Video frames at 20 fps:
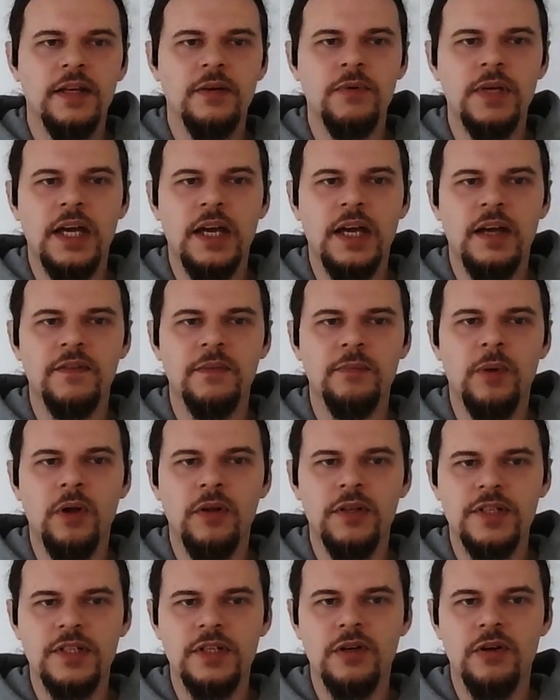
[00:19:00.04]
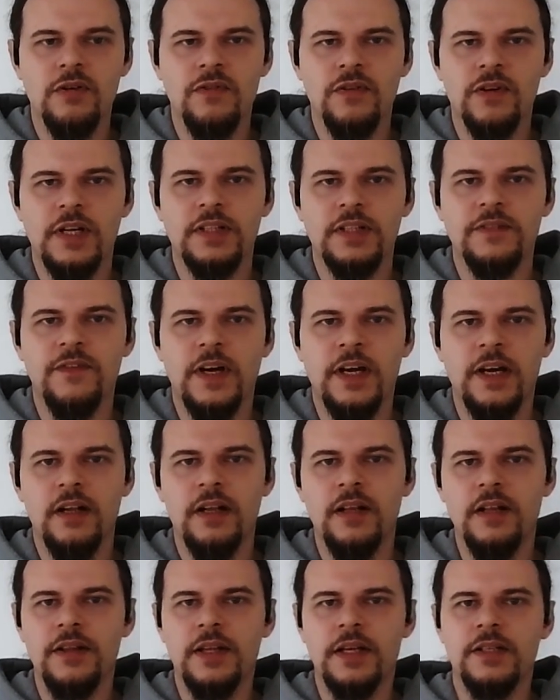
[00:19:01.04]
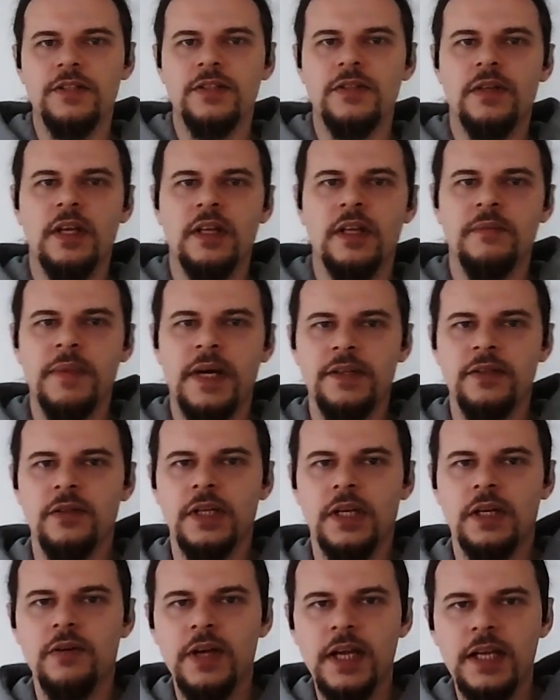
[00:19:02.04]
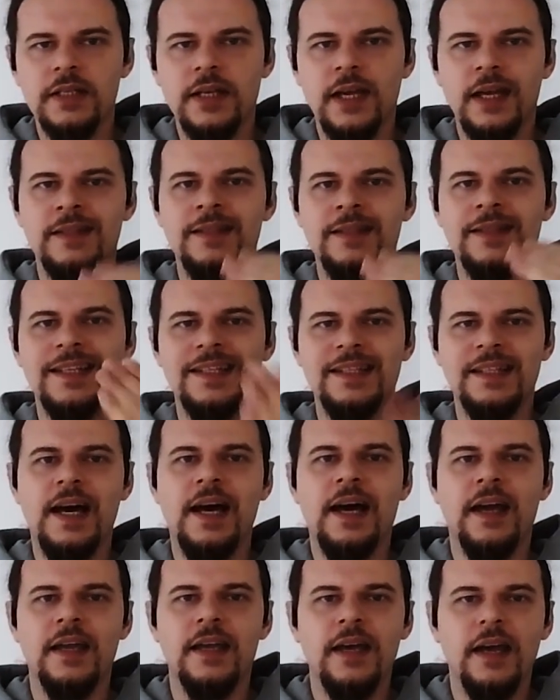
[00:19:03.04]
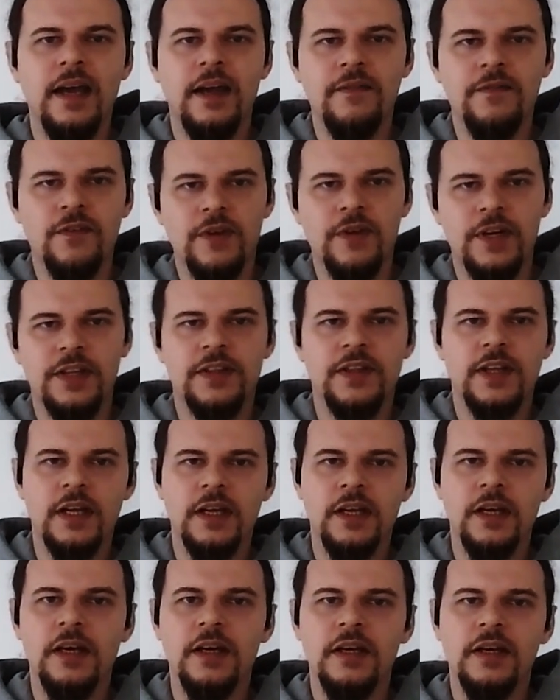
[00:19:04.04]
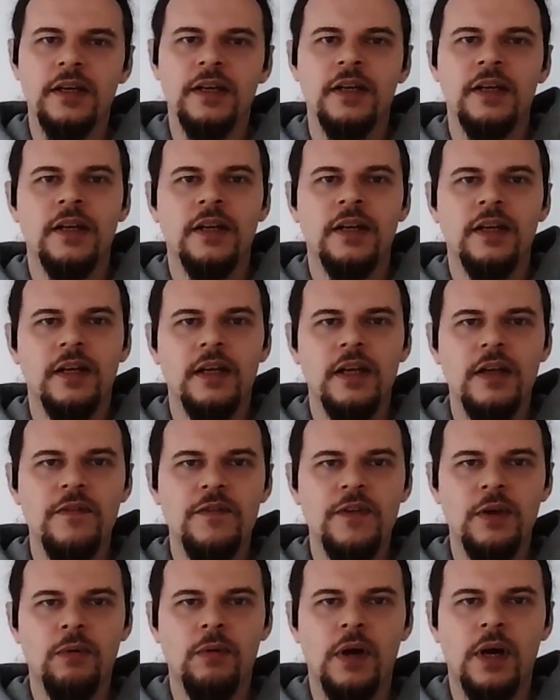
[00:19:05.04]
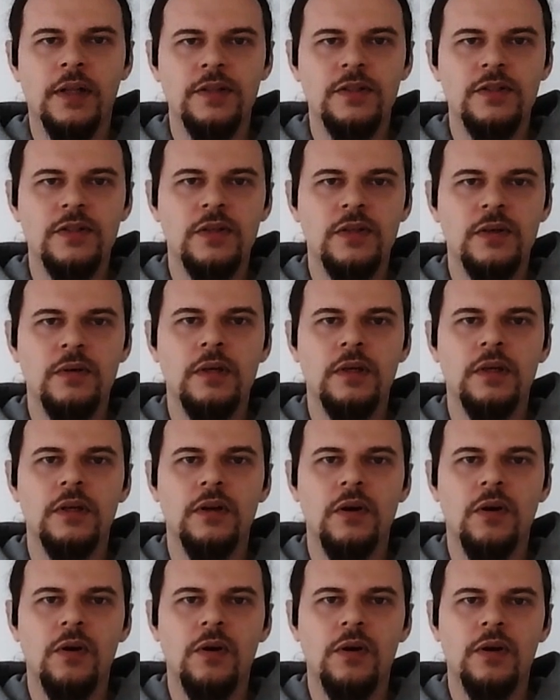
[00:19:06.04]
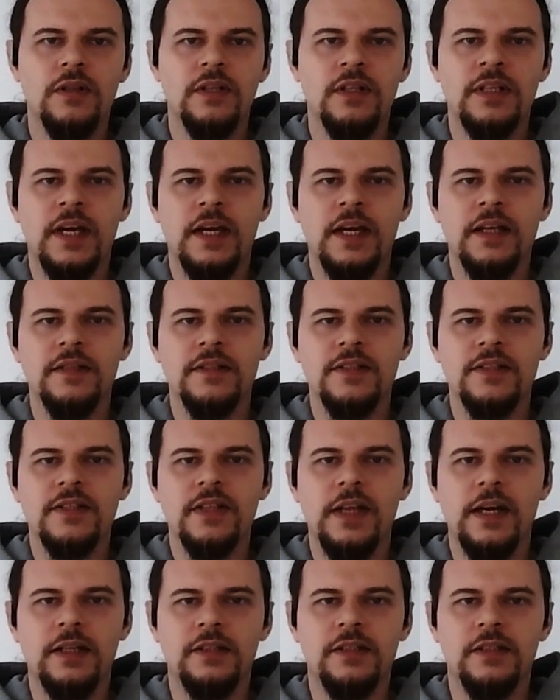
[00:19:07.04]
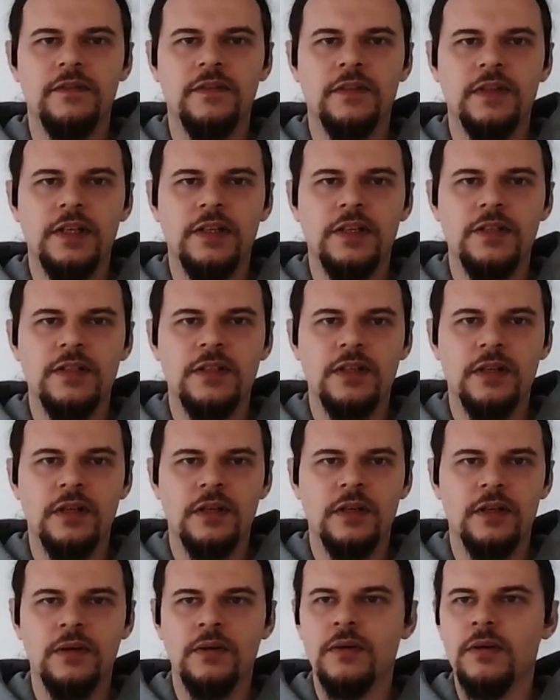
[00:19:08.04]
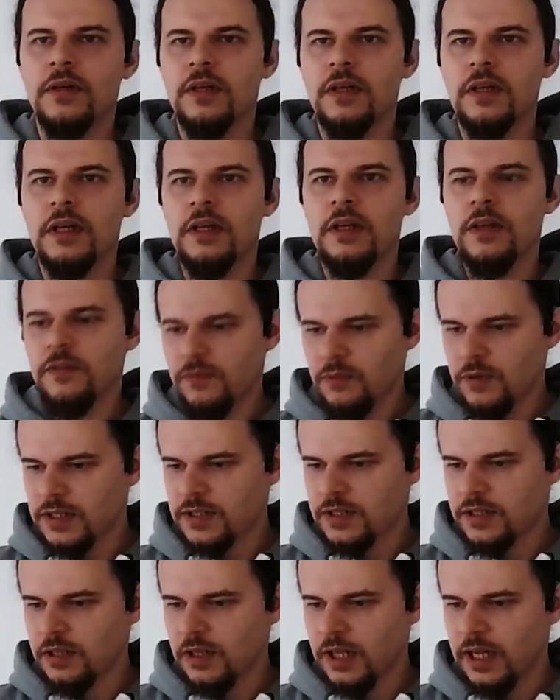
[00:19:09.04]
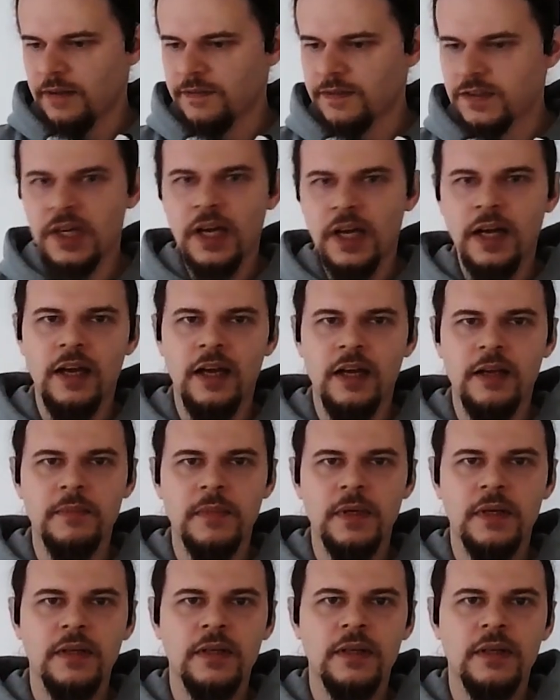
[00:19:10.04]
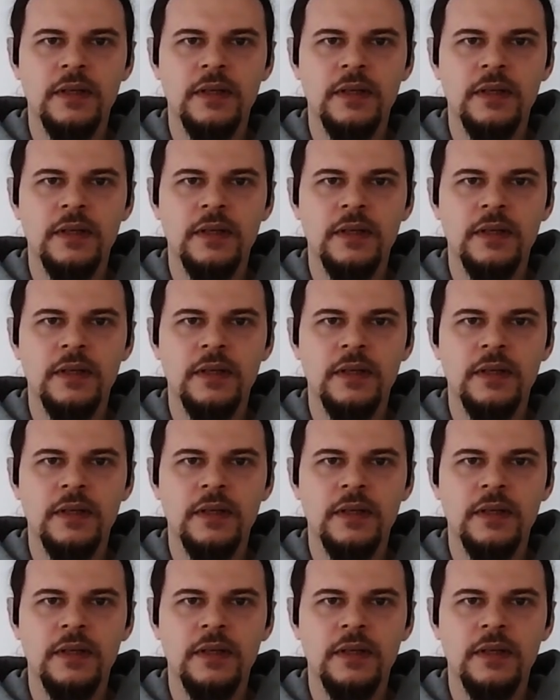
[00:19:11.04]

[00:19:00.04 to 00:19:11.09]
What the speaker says: then we have a policy override file that you can manually create and deny everything if you want to, or deny it selectively. So if we still have time,